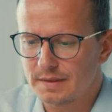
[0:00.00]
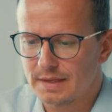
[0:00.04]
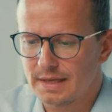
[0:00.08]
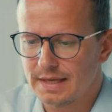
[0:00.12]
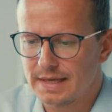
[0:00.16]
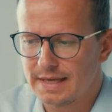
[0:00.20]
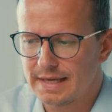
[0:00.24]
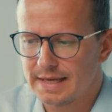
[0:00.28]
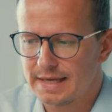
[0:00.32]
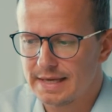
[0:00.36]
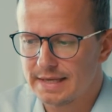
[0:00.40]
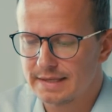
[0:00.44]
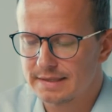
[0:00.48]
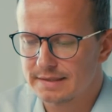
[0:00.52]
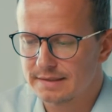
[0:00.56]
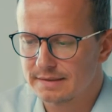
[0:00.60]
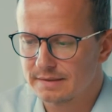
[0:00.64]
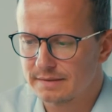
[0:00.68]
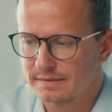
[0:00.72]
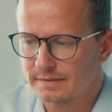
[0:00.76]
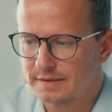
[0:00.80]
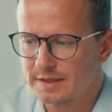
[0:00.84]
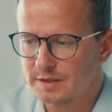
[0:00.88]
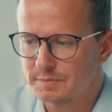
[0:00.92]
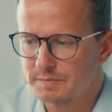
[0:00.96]
And
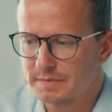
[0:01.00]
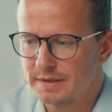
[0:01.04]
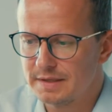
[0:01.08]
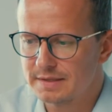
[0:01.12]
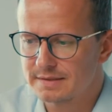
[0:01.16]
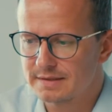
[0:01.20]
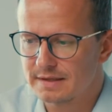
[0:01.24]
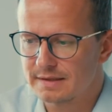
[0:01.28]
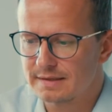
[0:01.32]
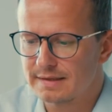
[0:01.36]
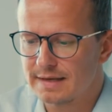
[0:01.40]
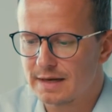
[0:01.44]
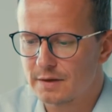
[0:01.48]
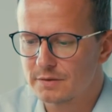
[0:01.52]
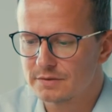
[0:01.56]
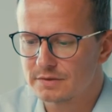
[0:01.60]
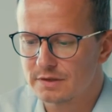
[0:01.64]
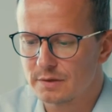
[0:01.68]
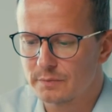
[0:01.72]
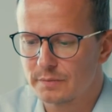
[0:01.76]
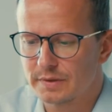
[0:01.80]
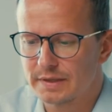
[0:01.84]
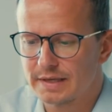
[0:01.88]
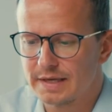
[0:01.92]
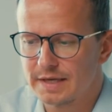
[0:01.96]
this means that now
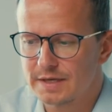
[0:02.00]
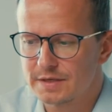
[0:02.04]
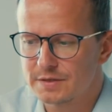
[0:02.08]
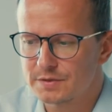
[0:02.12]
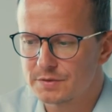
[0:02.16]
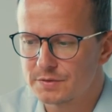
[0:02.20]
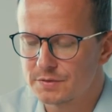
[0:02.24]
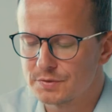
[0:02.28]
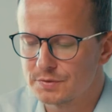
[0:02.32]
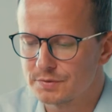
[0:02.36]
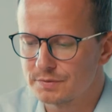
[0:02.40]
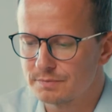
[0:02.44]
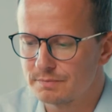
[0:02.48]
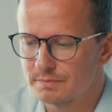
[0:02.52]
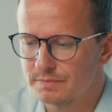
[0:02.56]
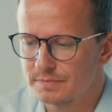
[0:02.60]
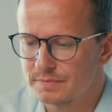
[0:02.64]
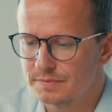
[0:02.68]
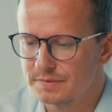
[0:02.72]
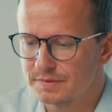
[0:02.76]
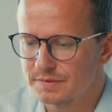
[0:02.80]
someone has to